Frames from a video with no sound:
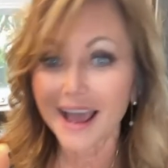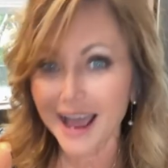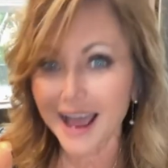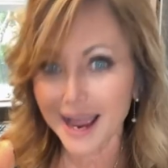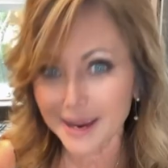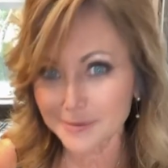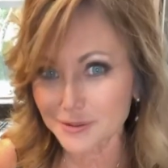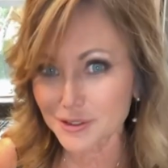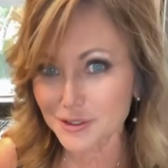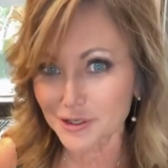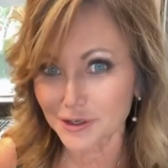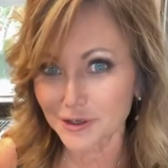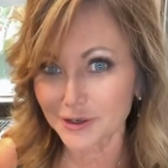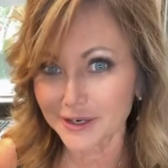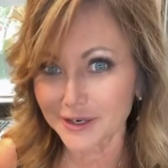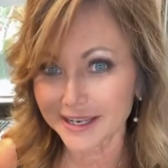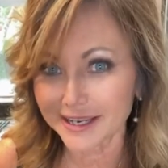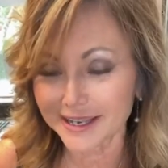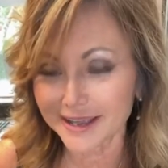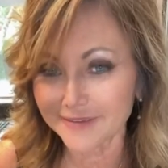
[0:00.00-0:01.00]
I'm sure
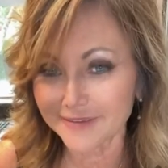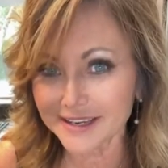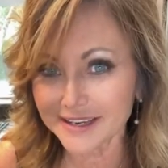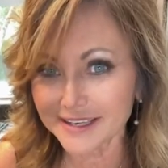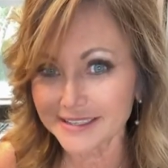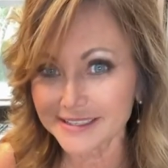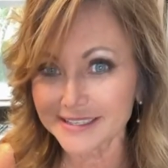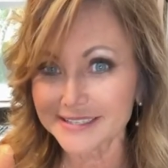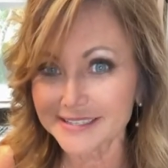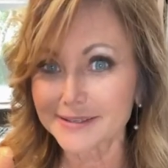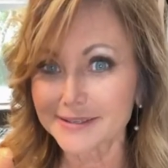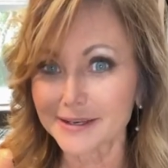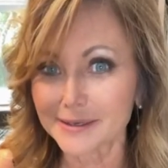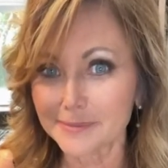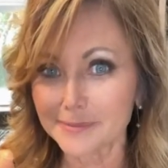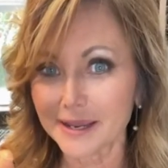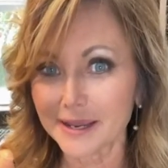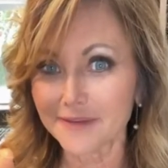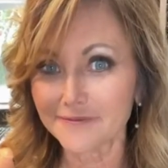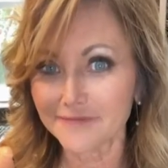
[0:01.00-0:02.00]
you're gonna love it. It's gonna
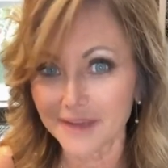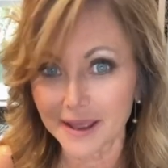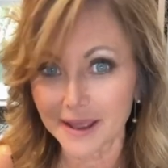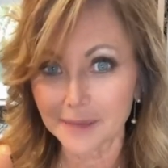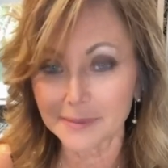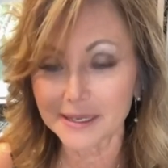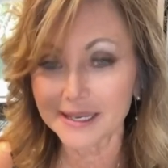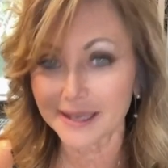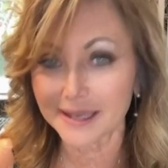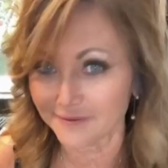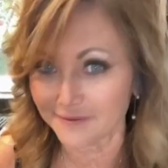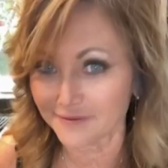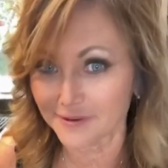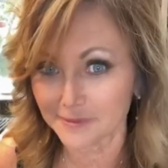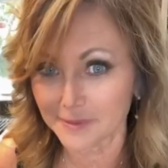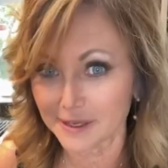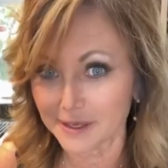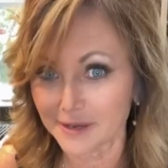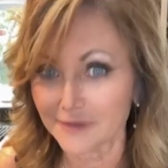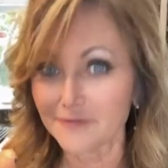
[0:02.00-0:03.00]
be a family
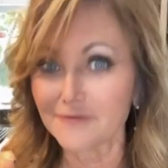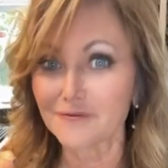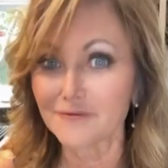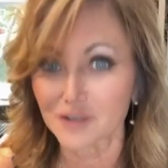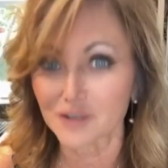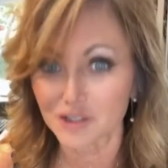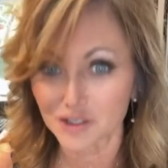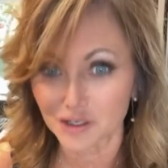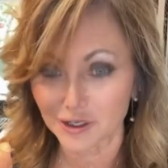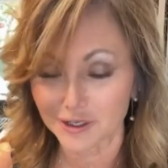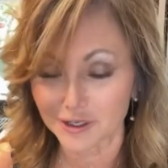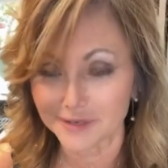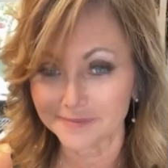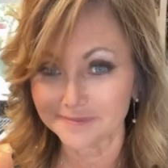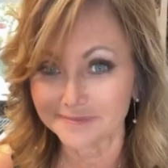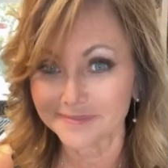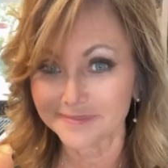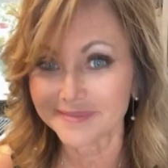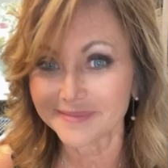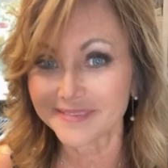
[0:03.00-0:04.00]
comfort meal for sure.
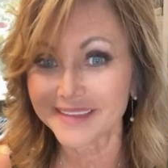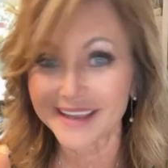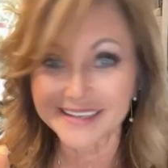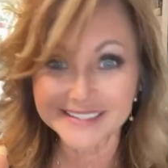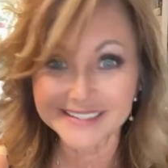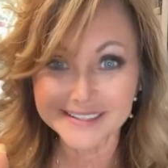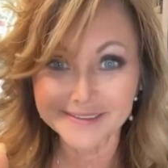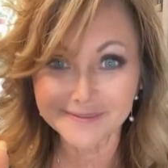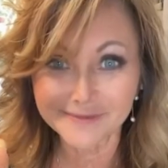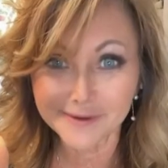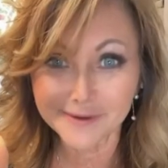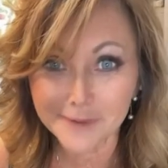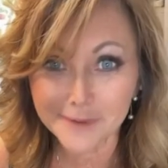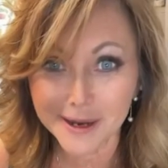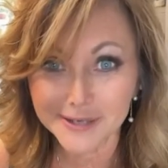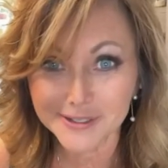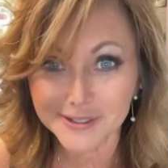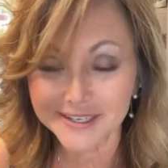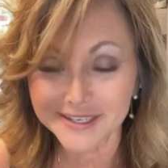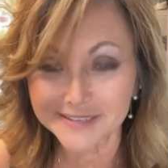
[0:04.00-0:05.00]
Thanks for
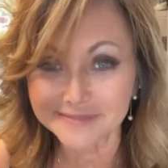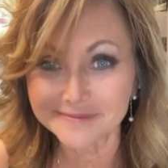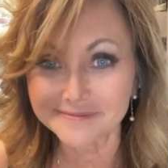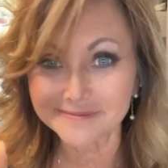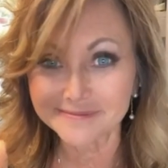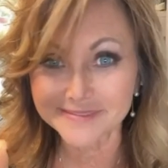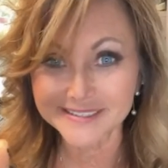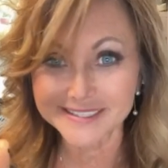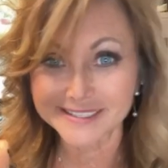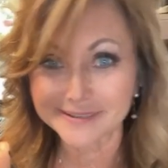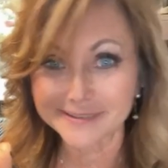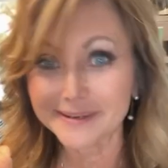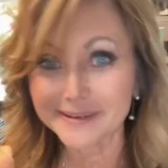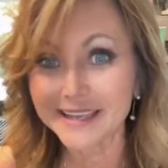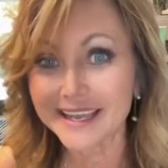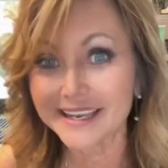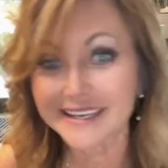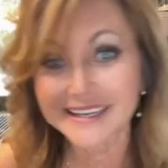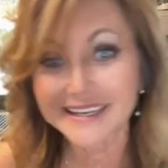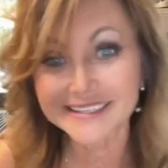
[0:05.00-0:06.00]
watching. See you
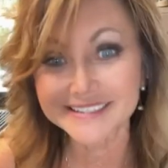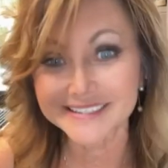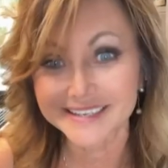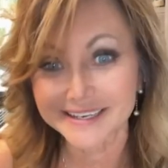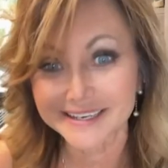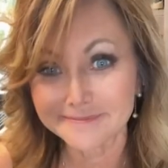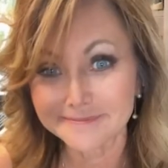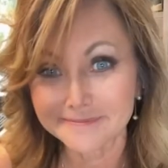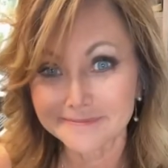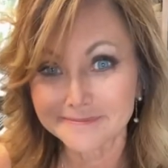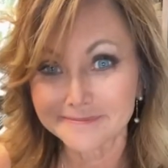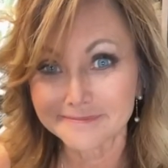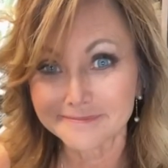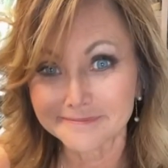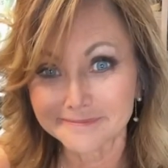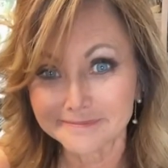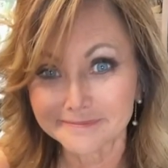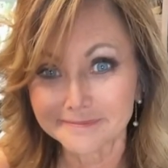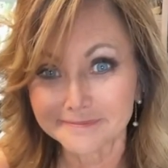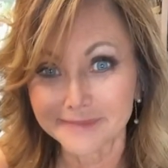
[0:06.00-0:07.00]
again next time.
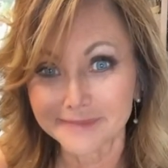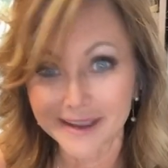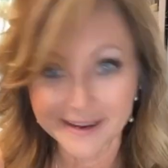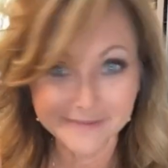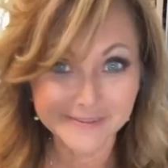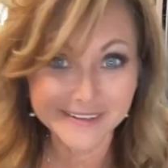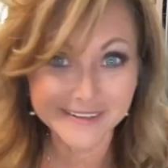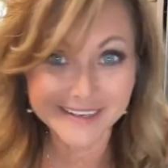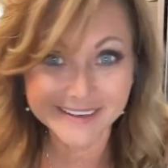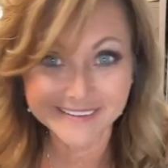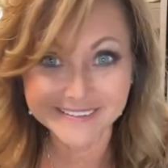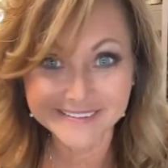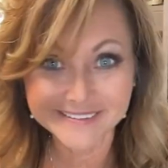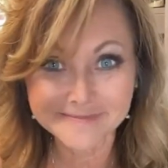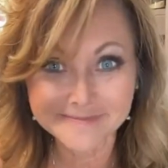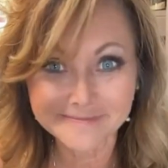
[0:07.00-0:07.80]
Bye for now.